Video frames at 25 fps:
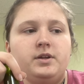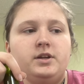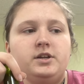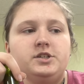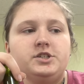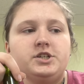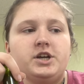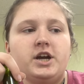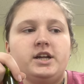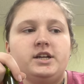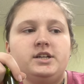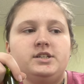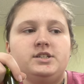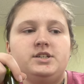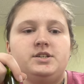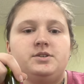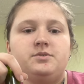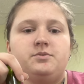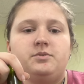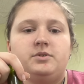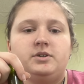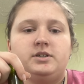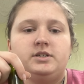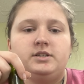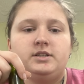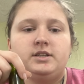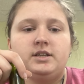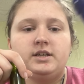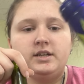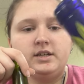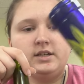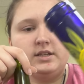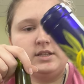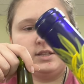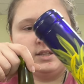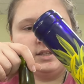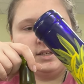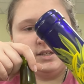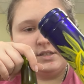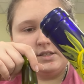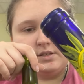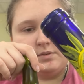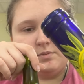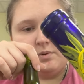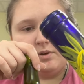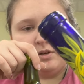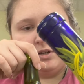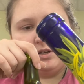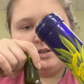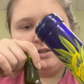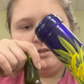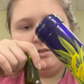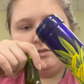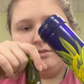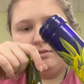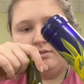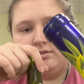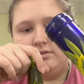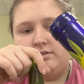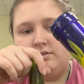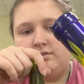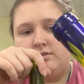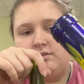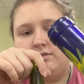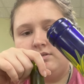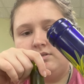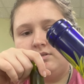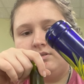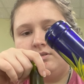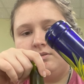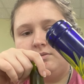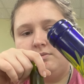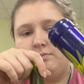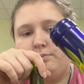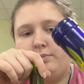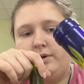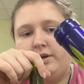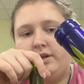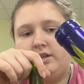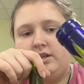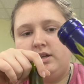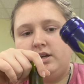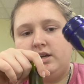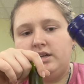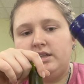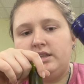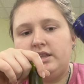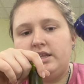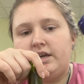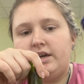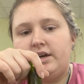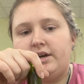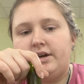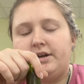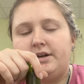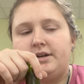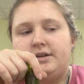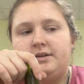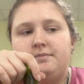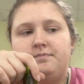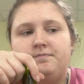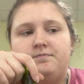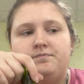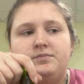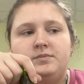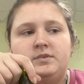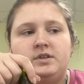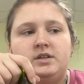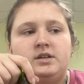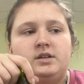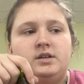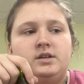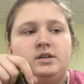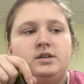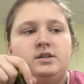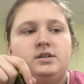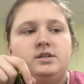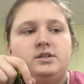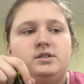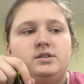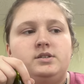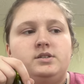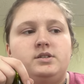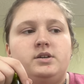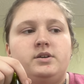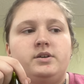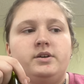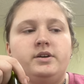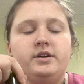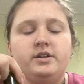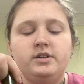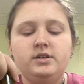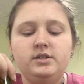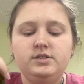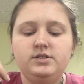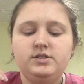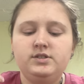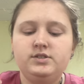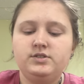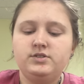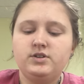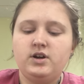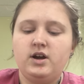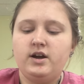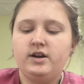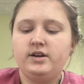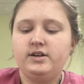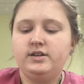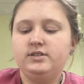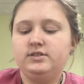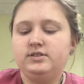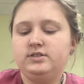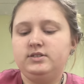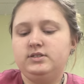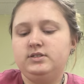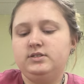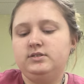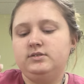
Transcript: try to do one like this one, but not there. So you're gonna start